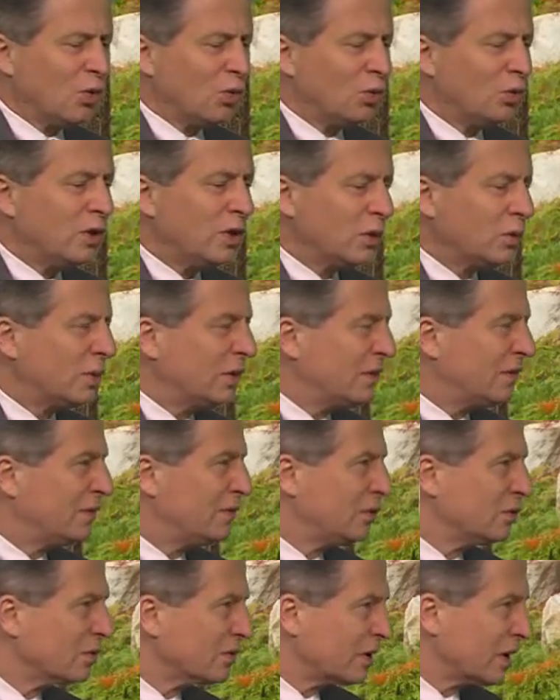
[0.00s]
we
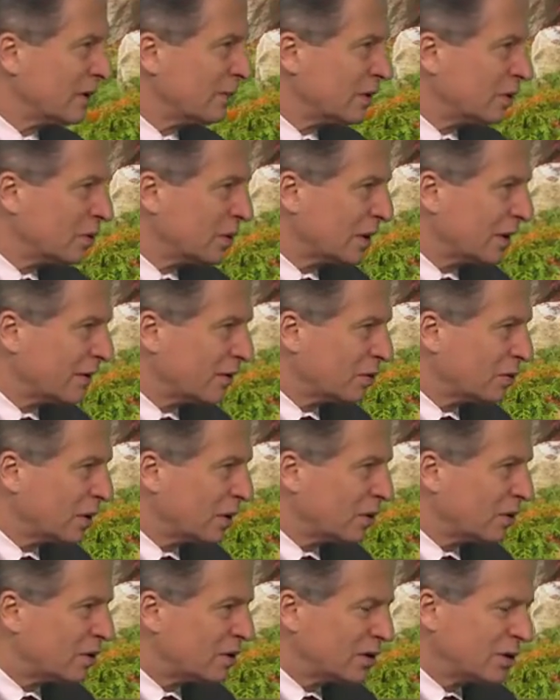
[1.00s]
refuel them in whatever
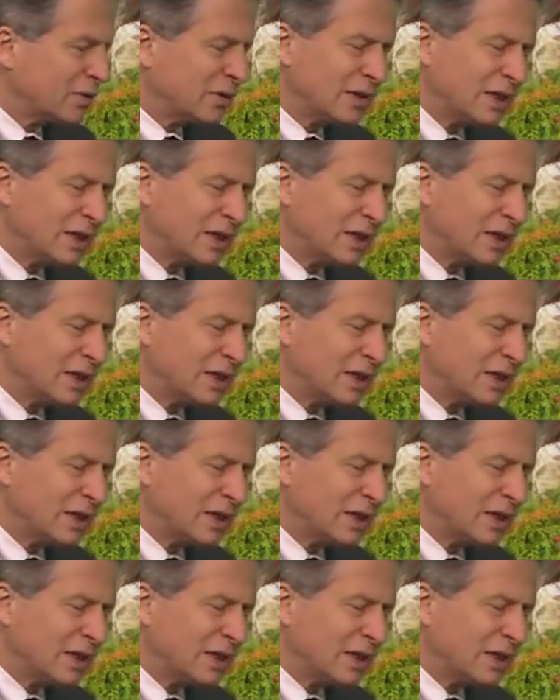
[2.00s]
way we do,